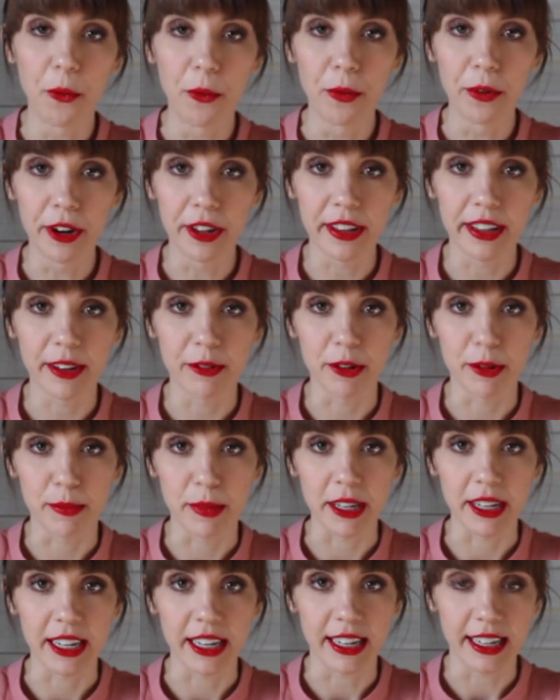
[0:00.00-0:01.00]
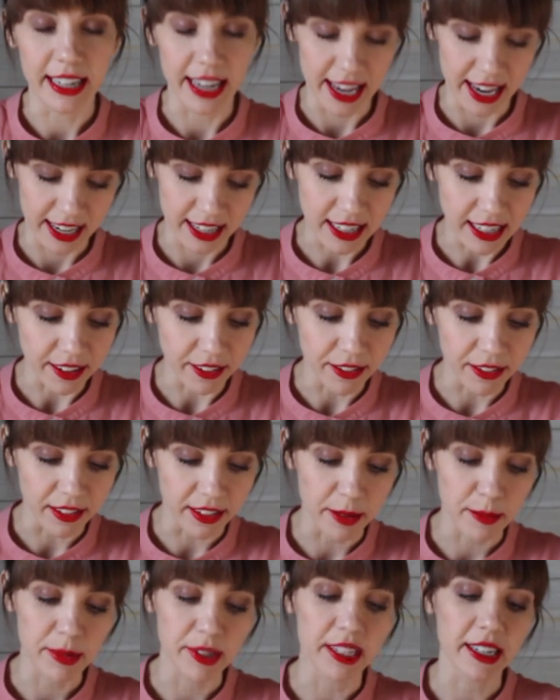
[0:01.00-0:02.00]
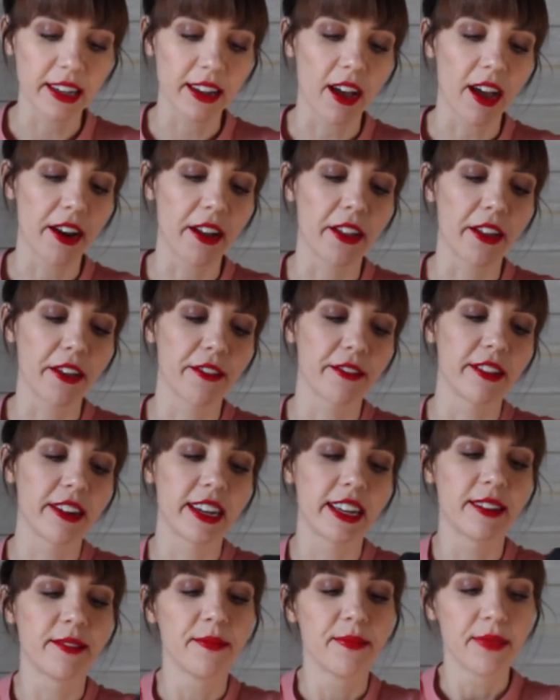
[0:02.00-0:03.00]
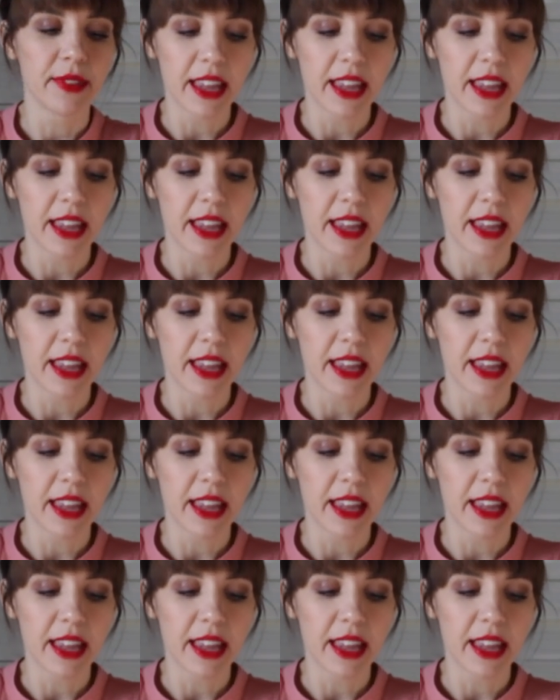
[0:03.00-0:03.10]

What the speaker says: really would be ticked if lipstick got all over it.